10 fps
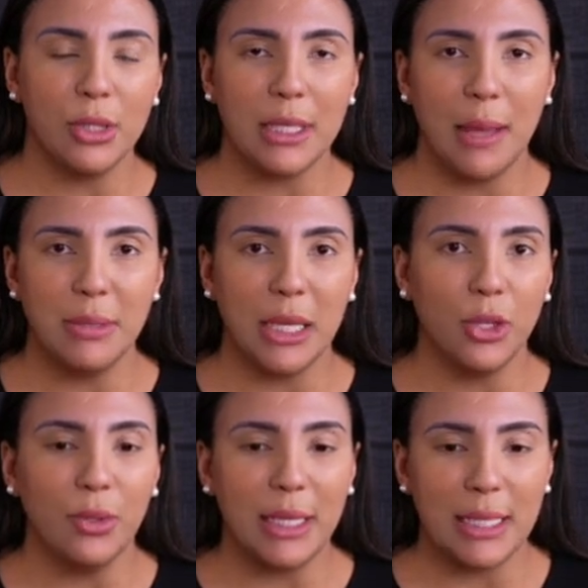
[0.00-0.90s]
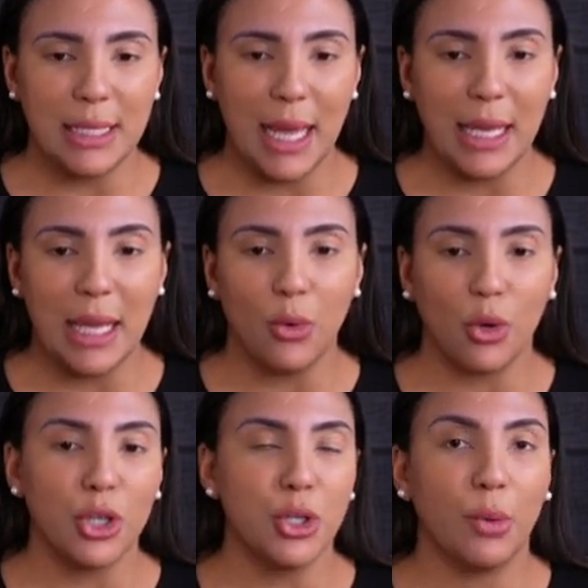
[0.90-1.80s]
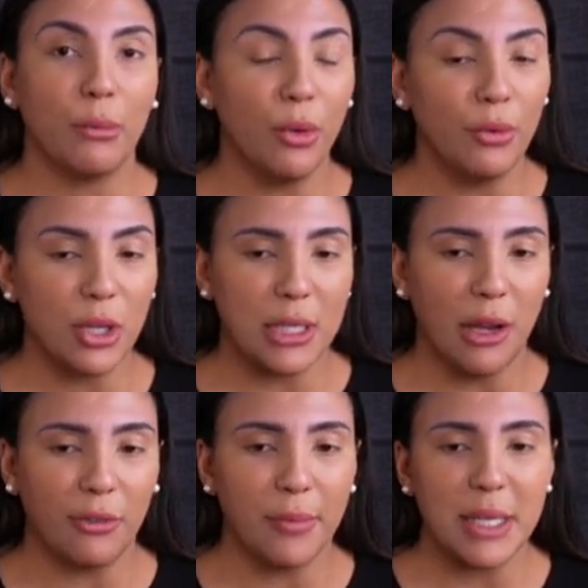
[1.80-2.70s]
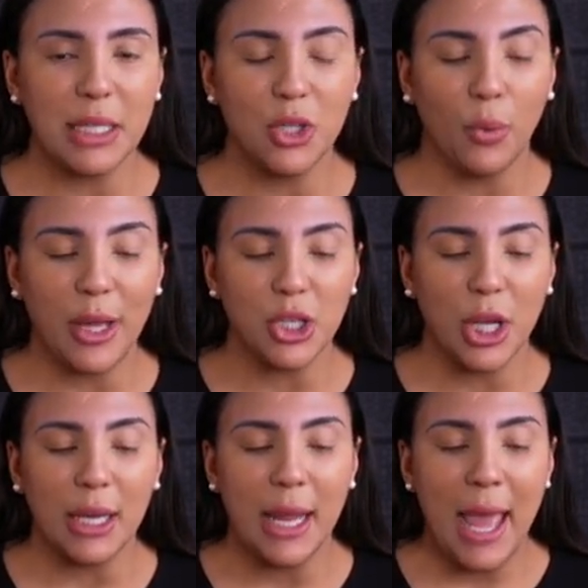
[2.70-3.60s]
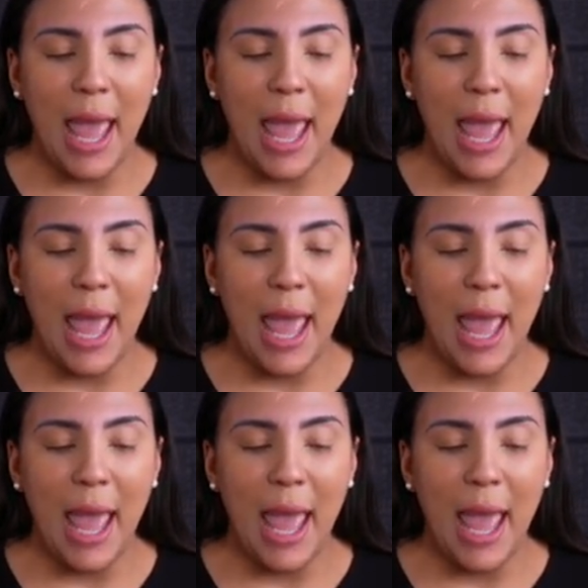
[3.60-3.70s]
steps that you need to take in order to remove yourself from the situation,